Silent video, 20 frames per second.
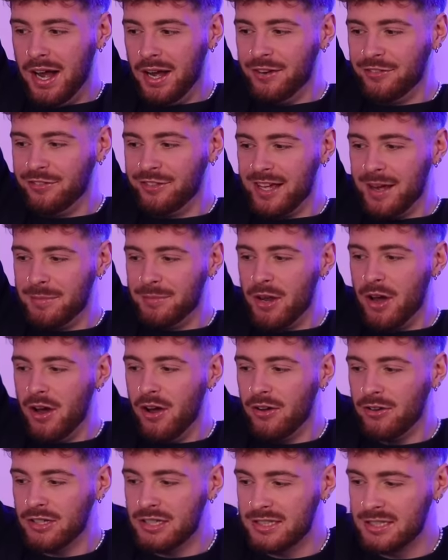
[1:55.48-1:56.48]
Hopefully I'm
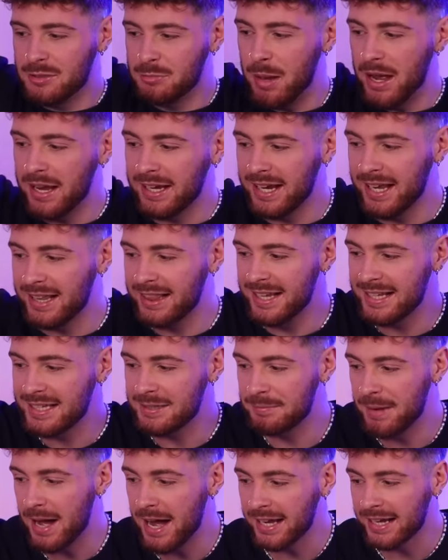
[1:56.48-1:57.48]
not spiking this
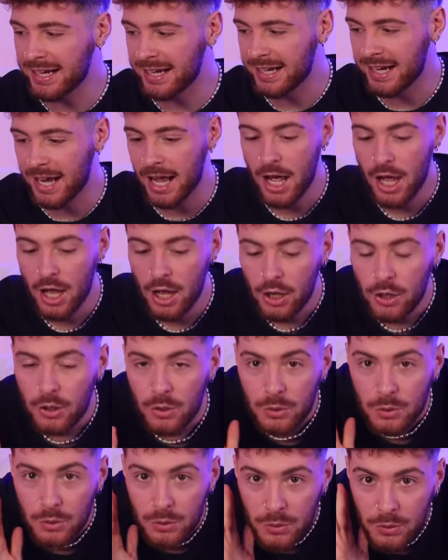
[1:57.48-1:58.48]
mic.
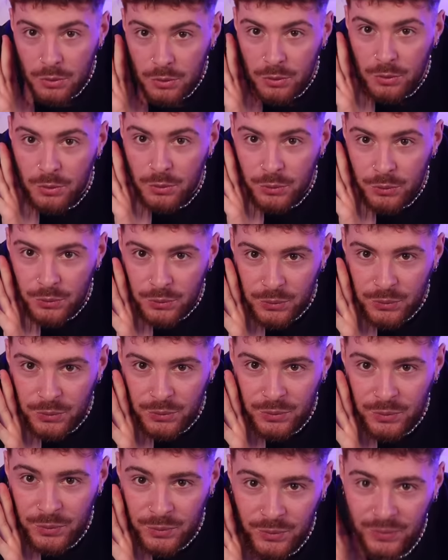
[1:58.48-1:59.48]

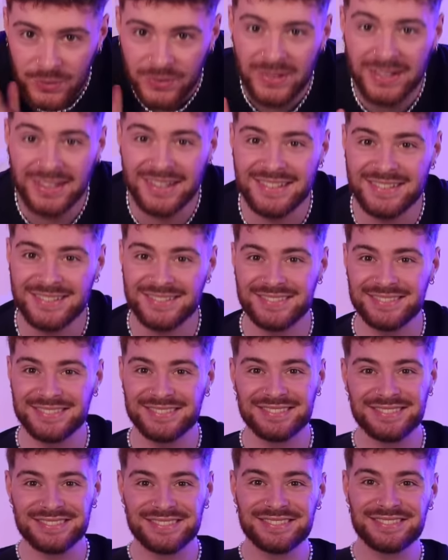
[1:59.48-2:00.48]
Ooh.
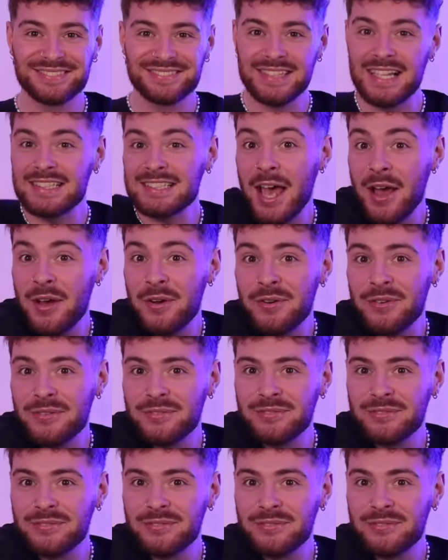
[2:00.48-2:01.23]
Let's go!